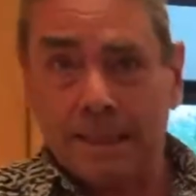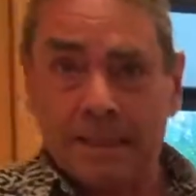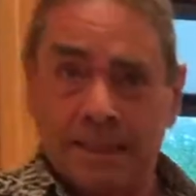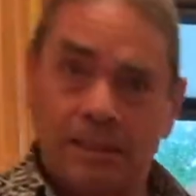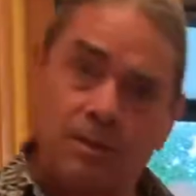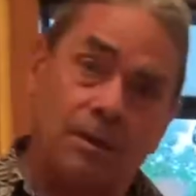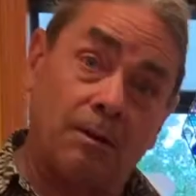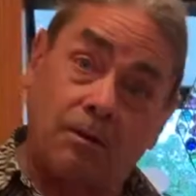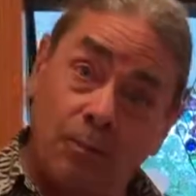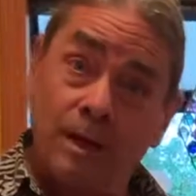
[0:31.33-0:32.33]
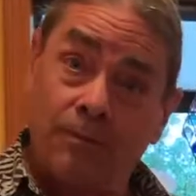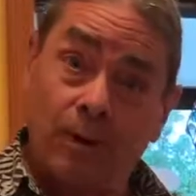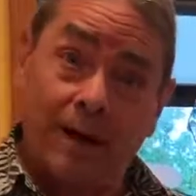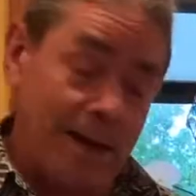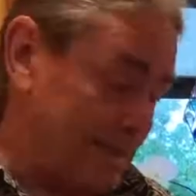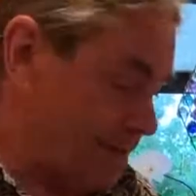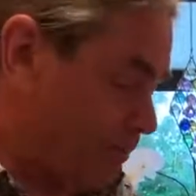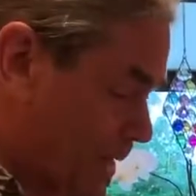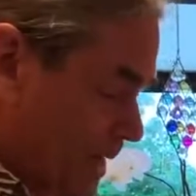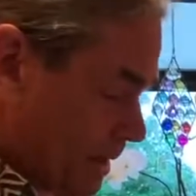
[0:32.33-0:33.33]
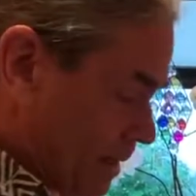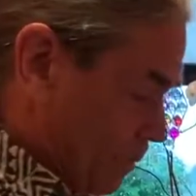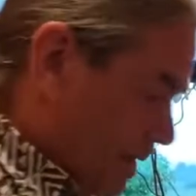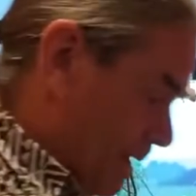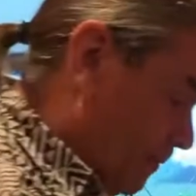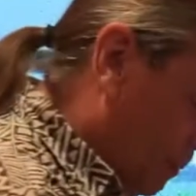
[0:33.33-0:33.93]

is using 3 different kinds of meat. Here we have